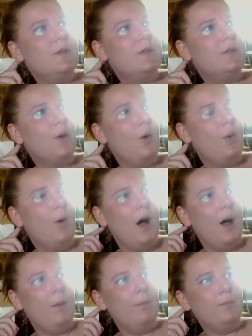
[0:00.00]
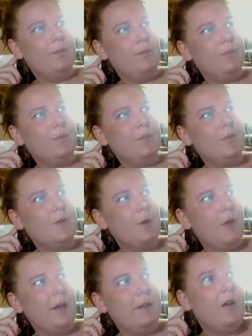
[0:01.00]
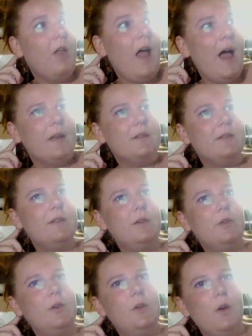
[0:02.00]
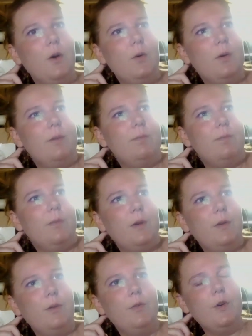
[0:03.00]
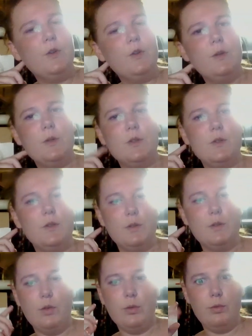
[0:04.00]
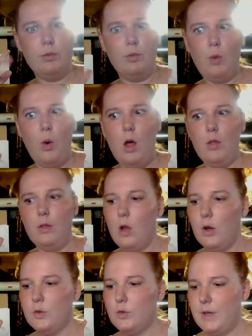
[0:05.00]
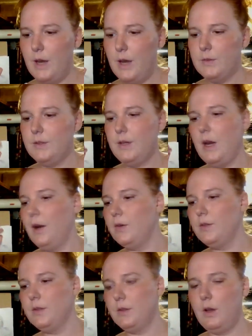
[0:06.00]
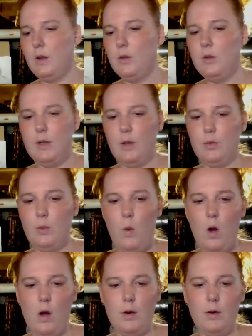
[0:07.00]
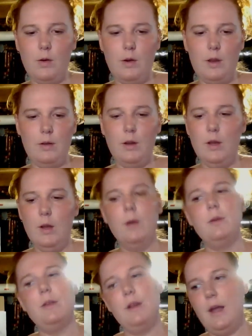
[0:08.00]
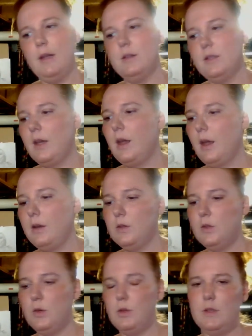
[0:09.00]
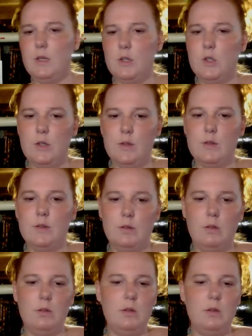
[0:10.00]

So like the glass, first it was throw all the laundry downstairs and clean out the water, but then I had to kind of do the dishes and